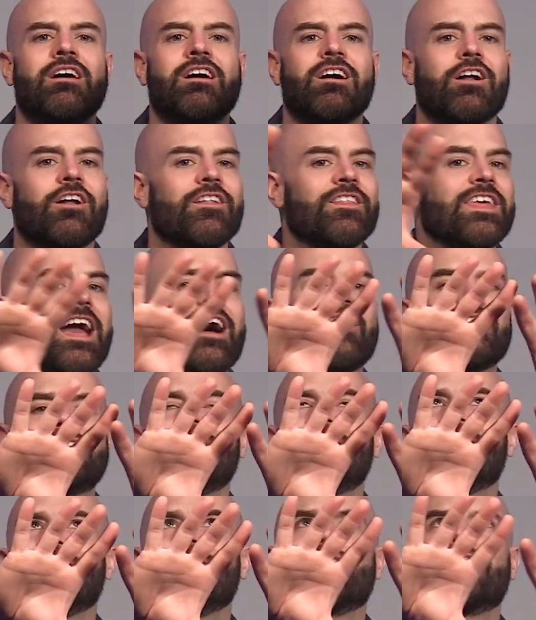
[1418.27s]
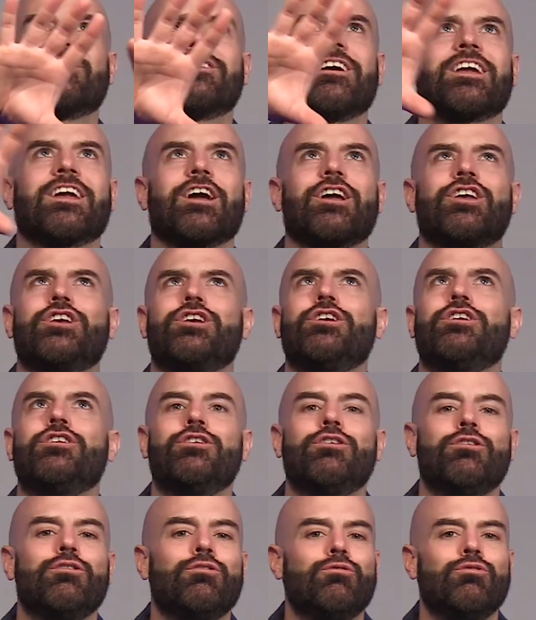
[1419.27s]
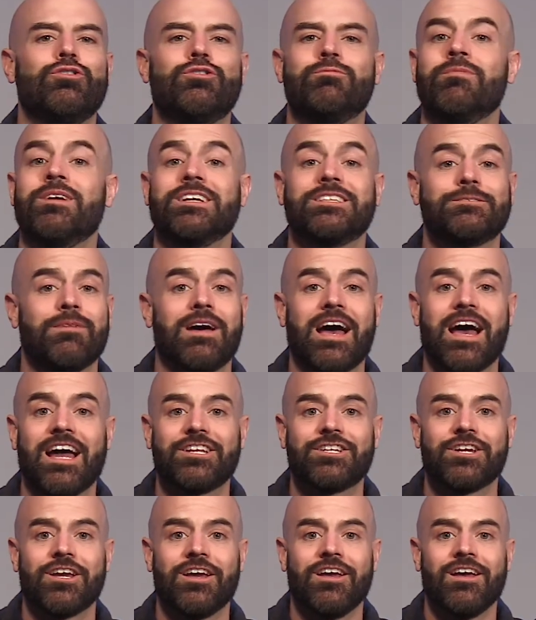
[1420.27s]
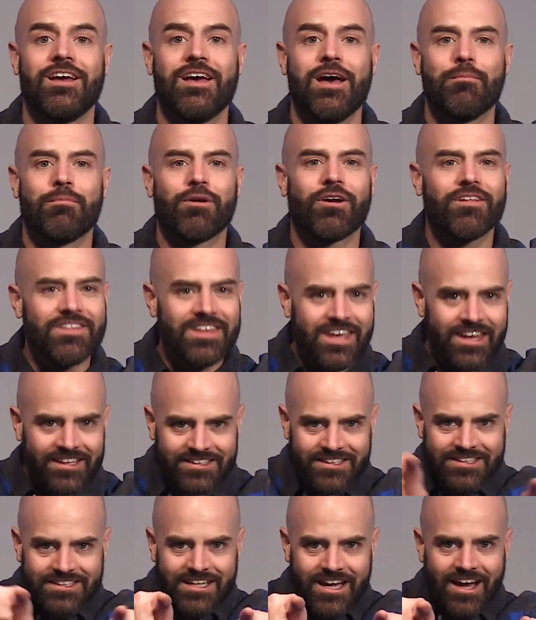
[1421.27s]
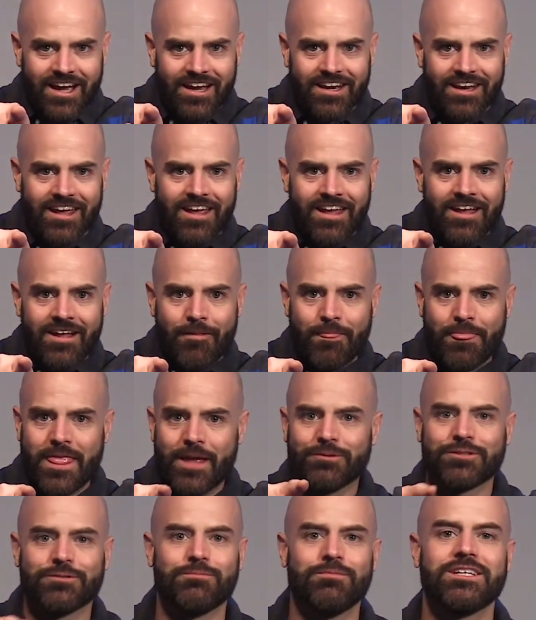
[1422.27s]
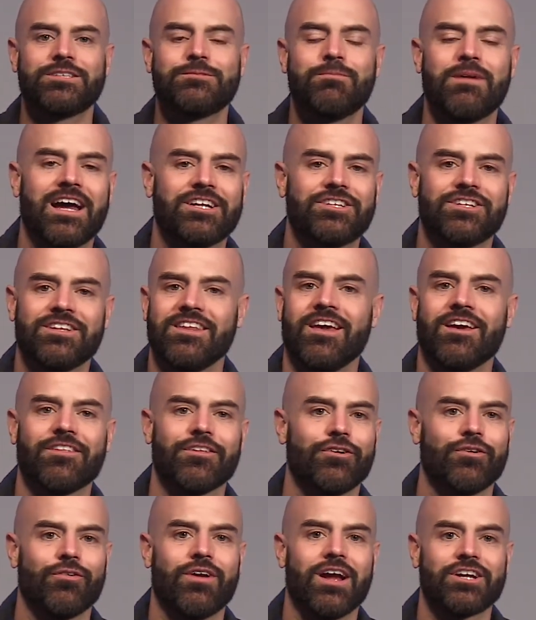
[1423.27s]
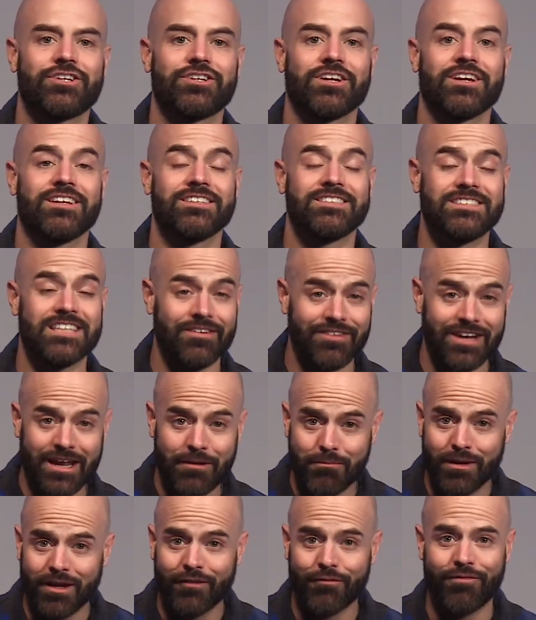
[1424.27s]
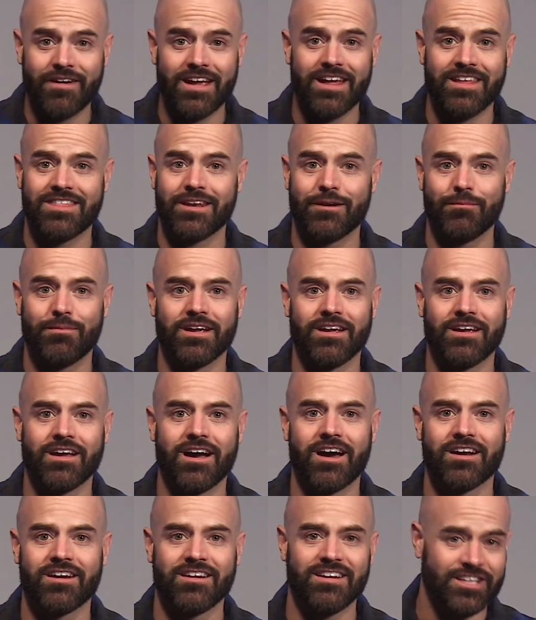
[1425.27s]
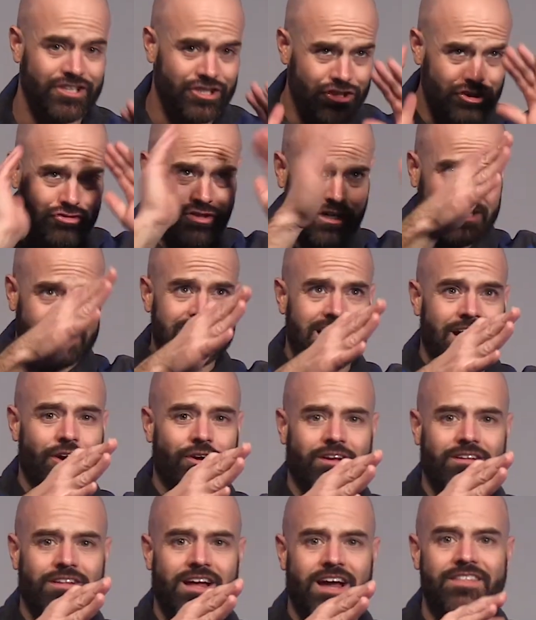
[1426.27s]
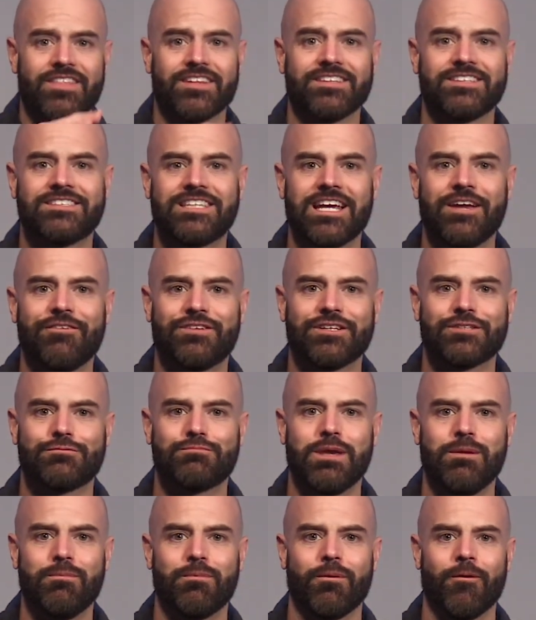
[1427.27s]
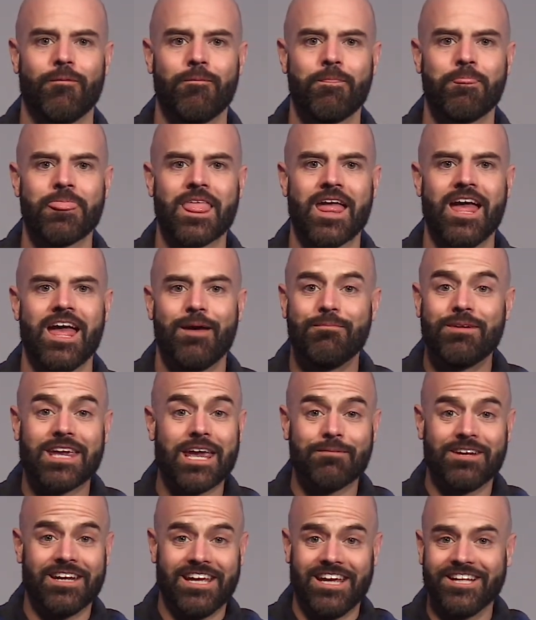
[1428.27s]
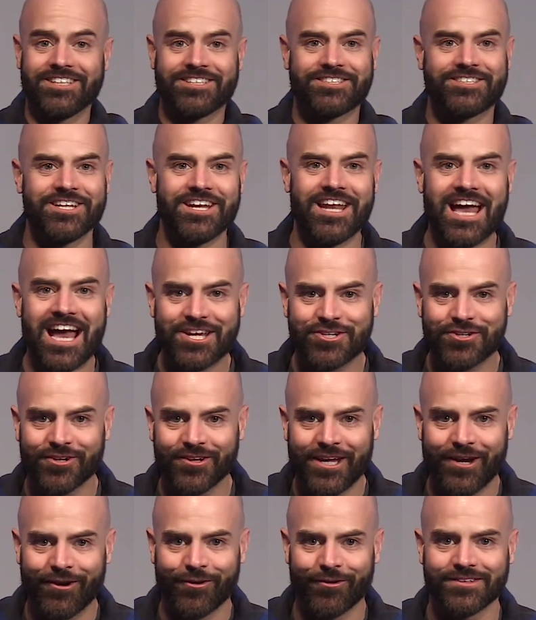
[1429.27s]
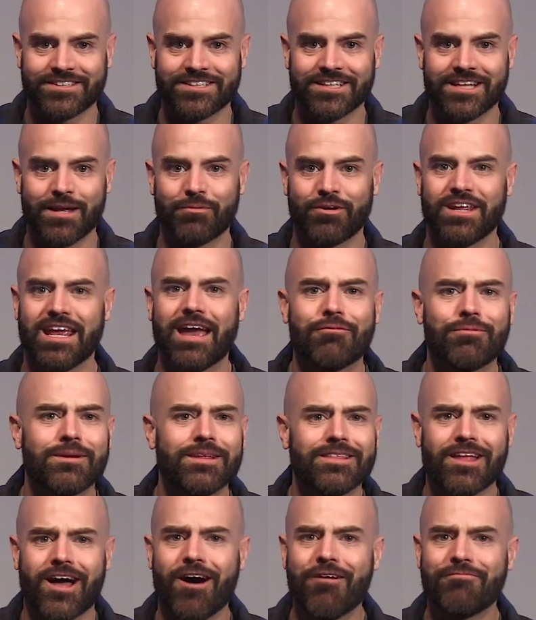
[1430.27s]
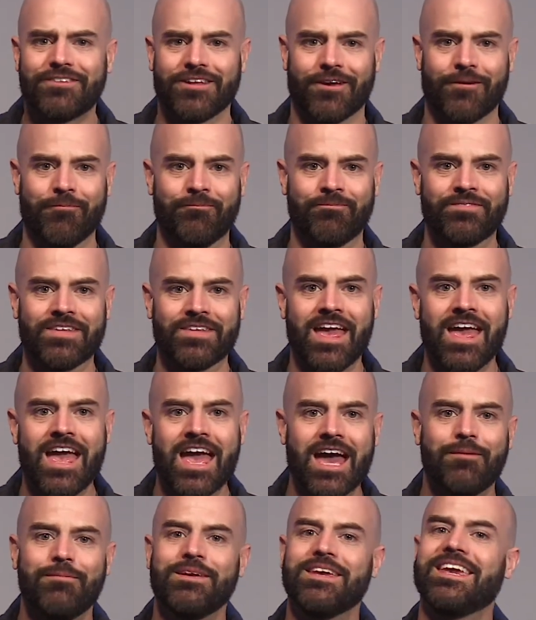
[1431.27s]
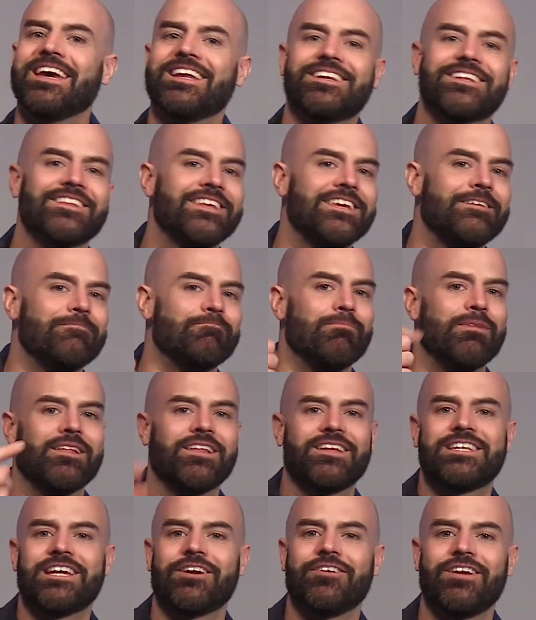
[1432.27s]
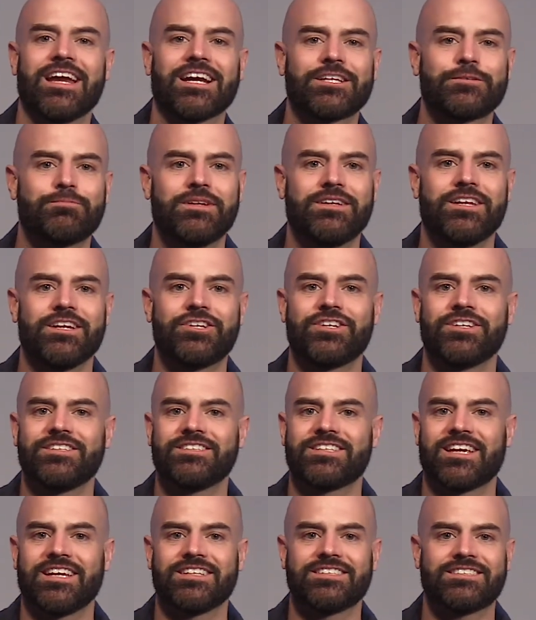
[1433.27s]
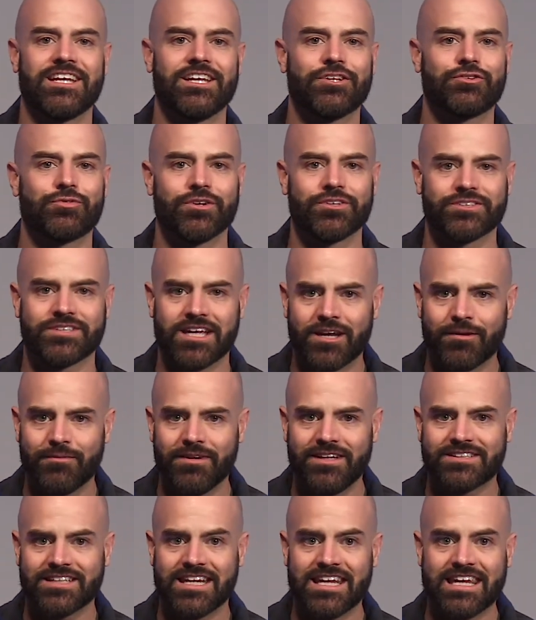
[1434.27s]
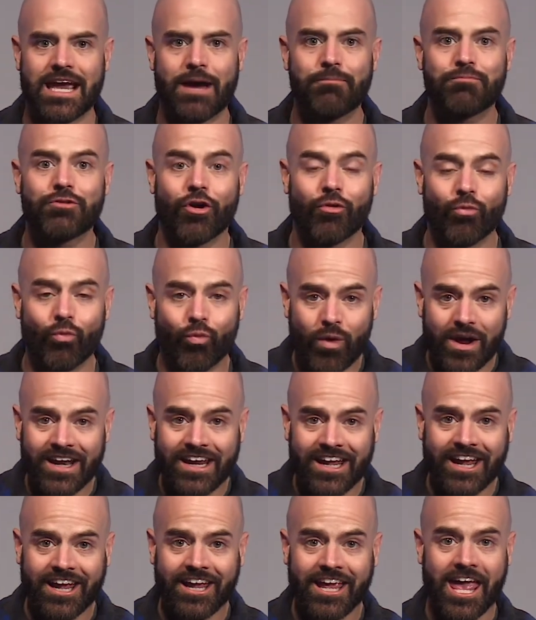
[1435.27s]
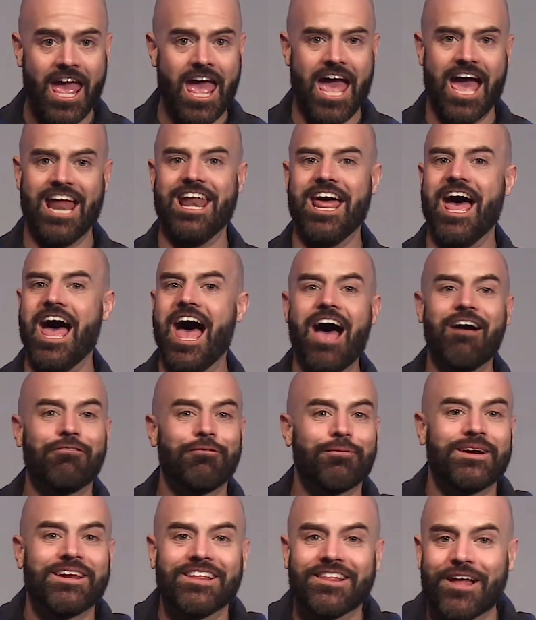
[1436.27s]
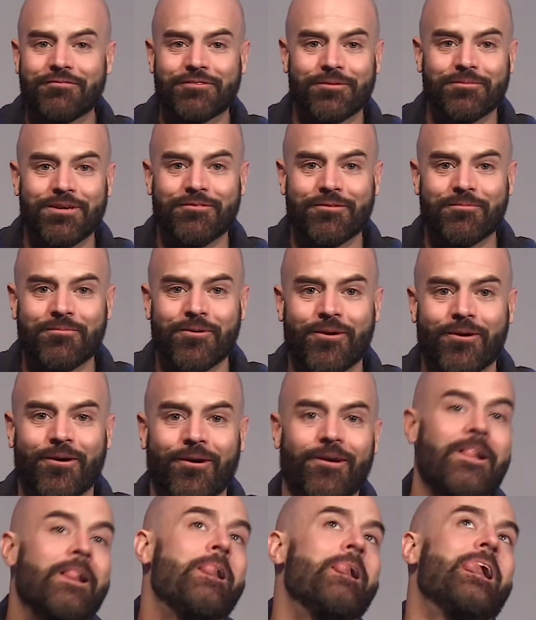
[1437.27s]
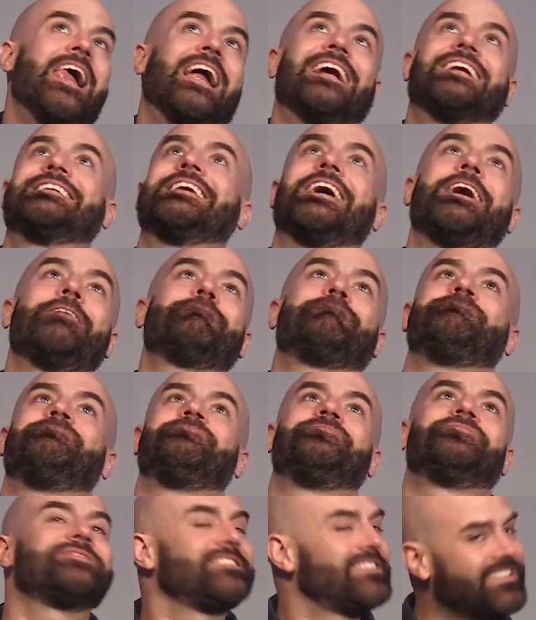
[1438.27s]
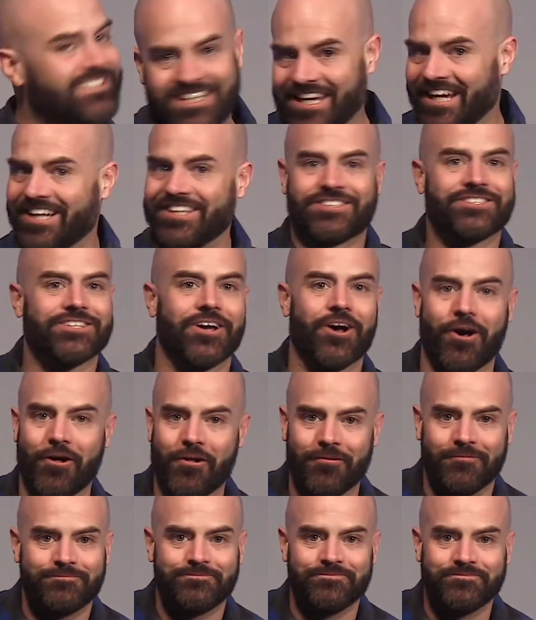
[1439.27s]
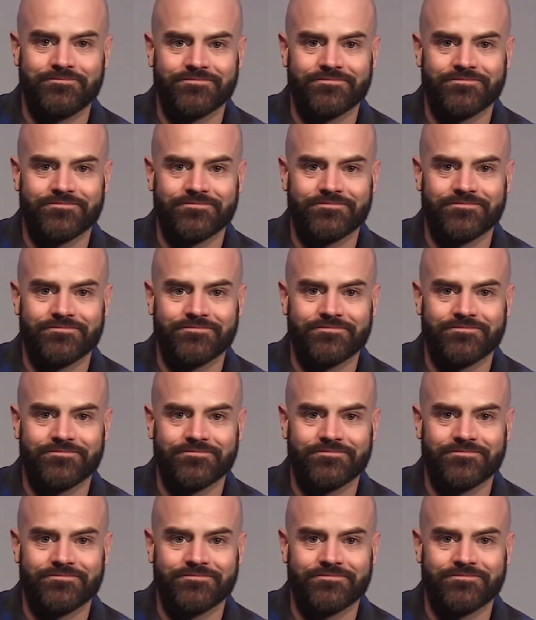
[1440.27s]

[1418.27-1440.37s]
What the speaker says: And on the outside, it looked like a huge mismatch. But on the inside, it was a mismatch in the other direction because David had big faith in a big God, and he struck down Goliath and saved his people. And became an instant national hero and celebrity. Everybody loved him. And began to lead military expeditions against Israel's enemies. And he kept on winning. And everybody loved him even more. Except King Saul.